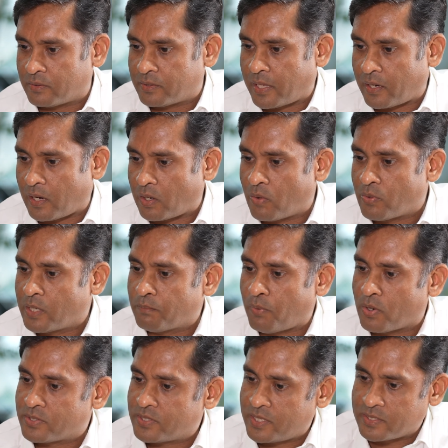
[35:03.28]
their accounting
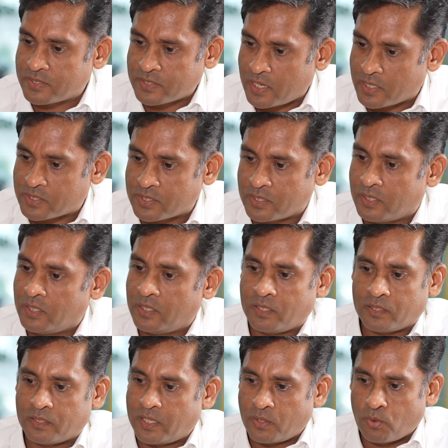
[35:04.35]
policy is such,
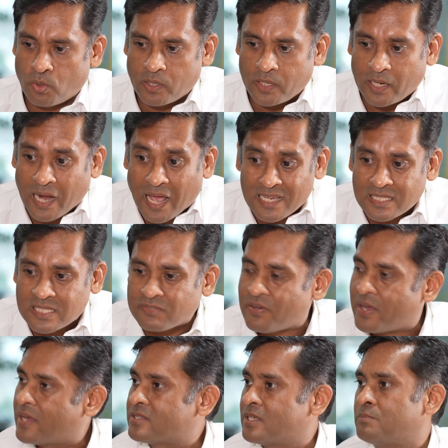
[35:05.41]
they don't
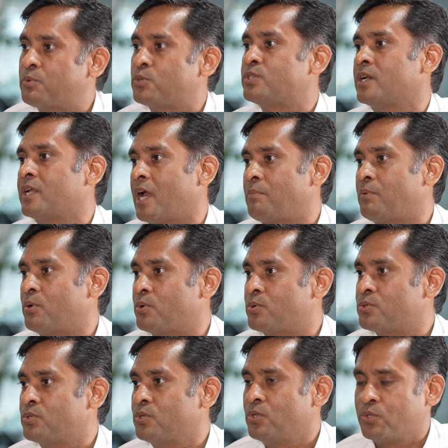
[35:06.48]
classify as inputs and capital
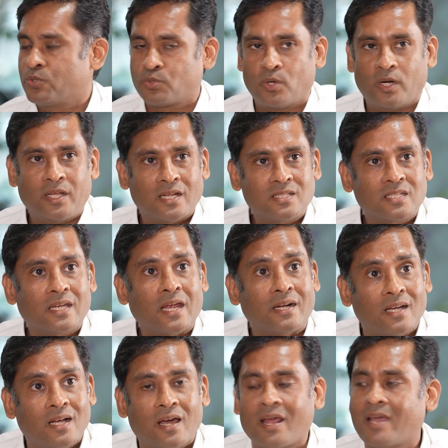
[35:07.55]
goods. So it gets
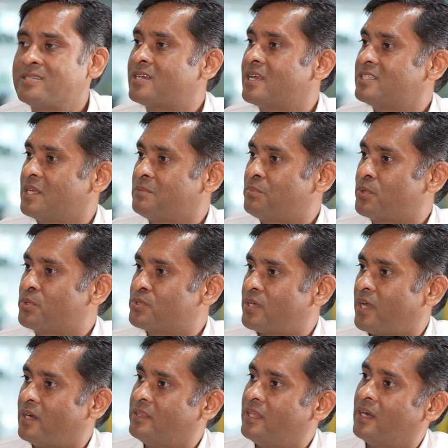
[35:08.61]
categorized as inputs,
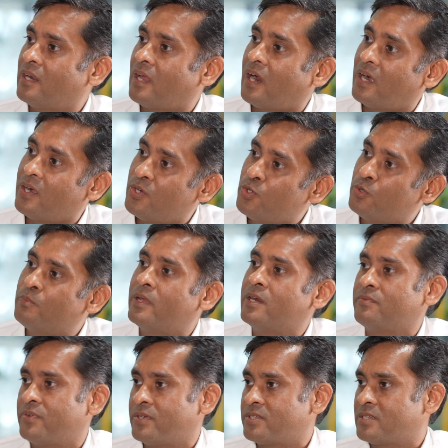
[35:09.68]
and then undue
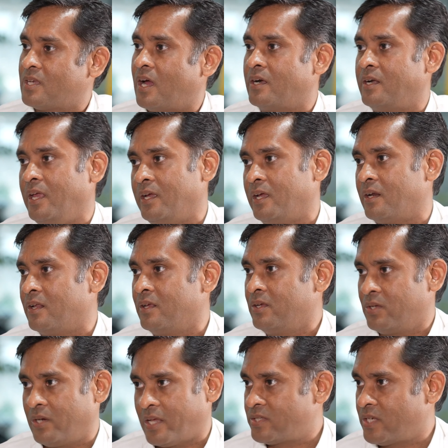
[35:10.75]
benefits are taken.
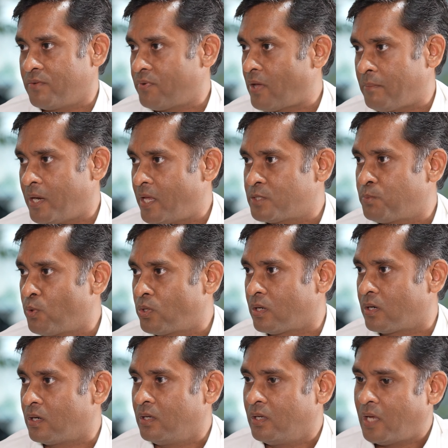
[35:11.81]
Like say, if I'm an
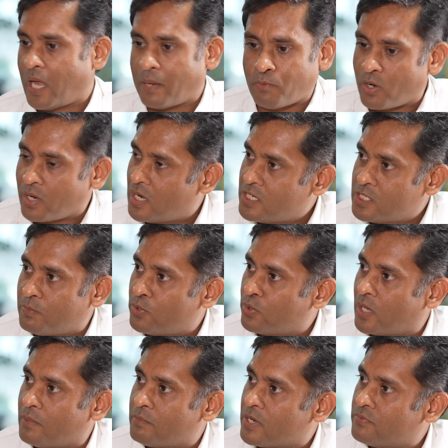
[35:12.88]
exporter, I'm not eligible to
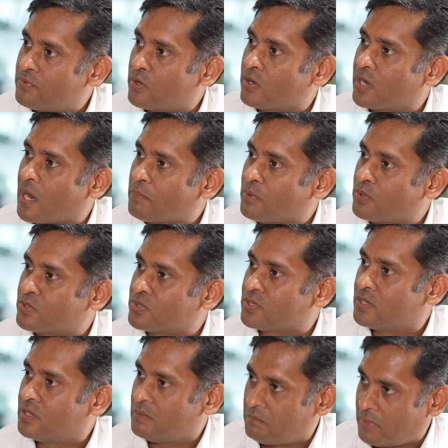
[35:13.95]
claim refund on capital goods.
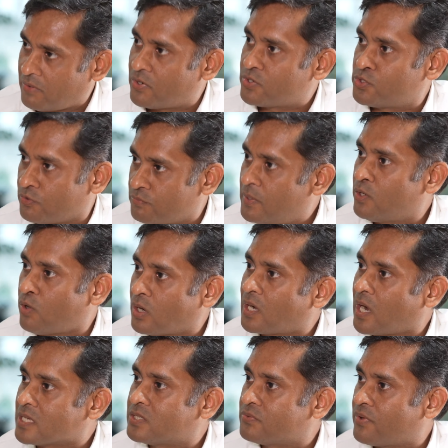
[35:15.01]
By virtue of me not
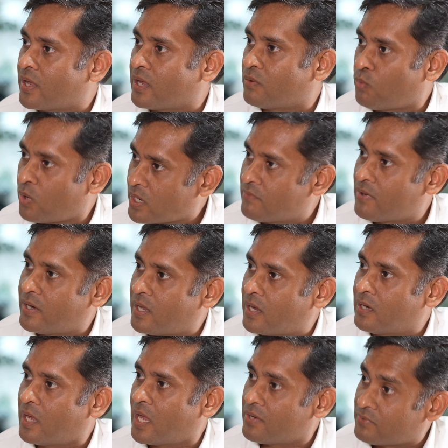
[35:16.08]
classifying, what have I
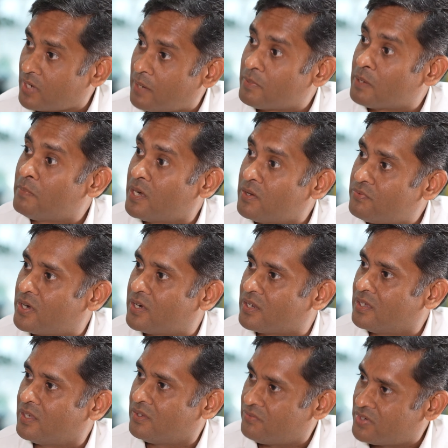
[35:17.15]
done? I have claimed a benefit
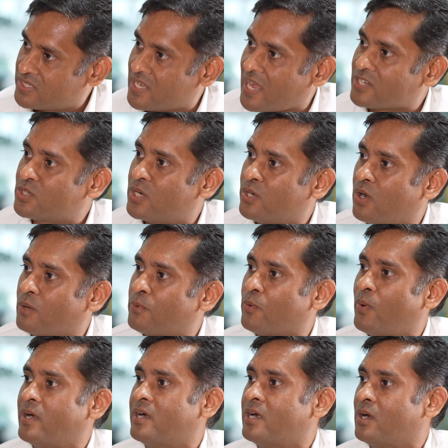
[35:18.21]
which is actually not
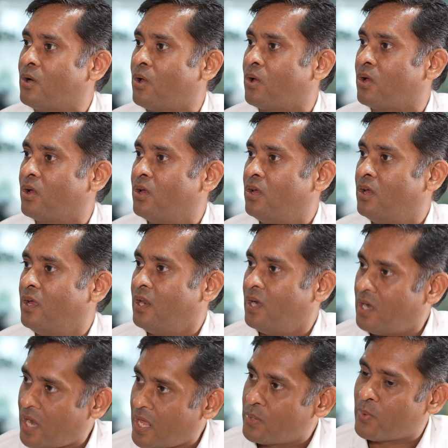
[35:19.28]
provided in law.
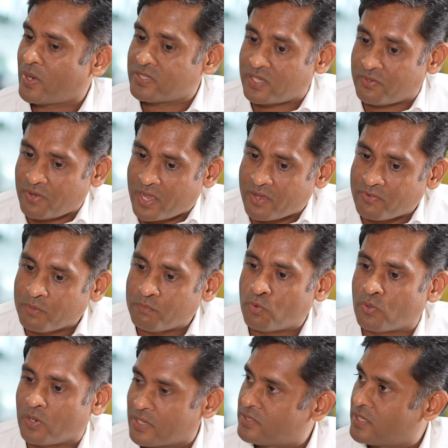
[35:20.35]
Likewise, if I have
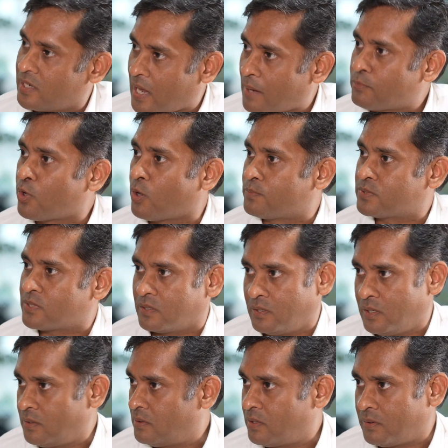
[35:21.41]
removed, let's say, laptops,
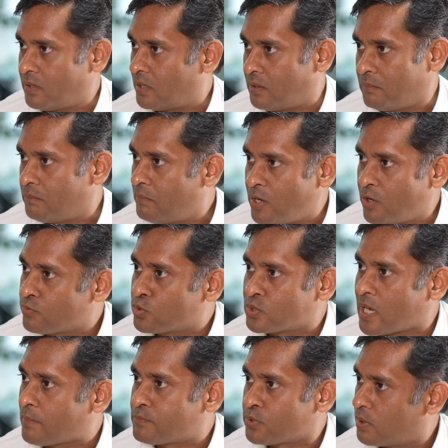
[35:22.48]
many of those
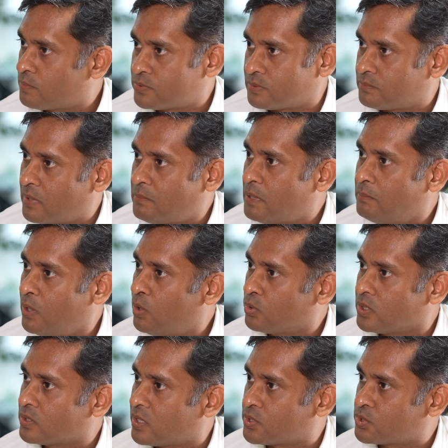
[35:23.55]
laptops may be below
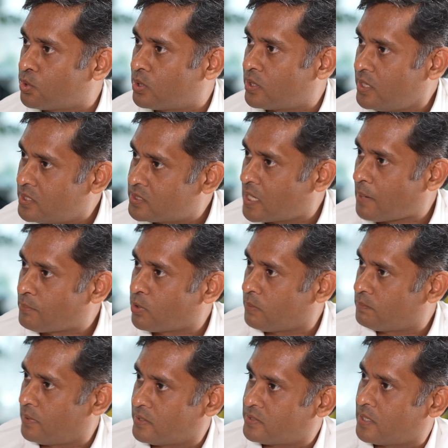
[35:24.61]
the threshold. Each
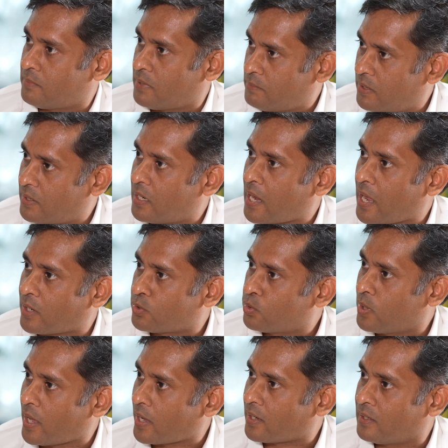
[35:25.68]
laptop, let's say, maybe a lakh, 2
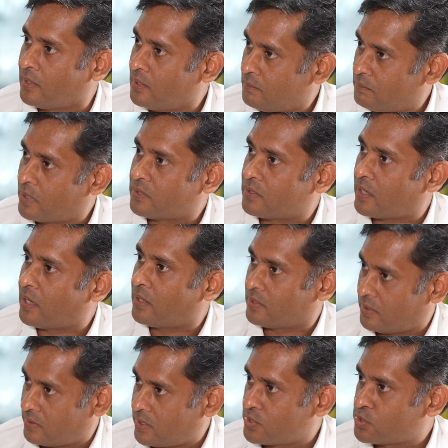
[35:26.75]
lakh, but
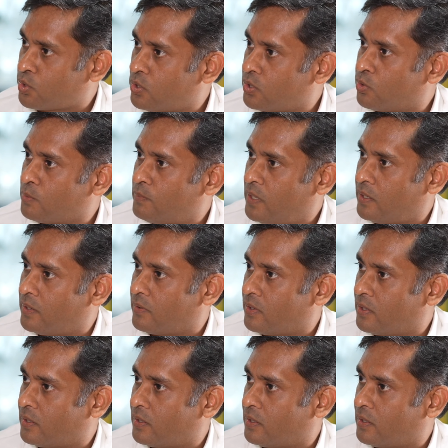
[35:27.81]
threshold could be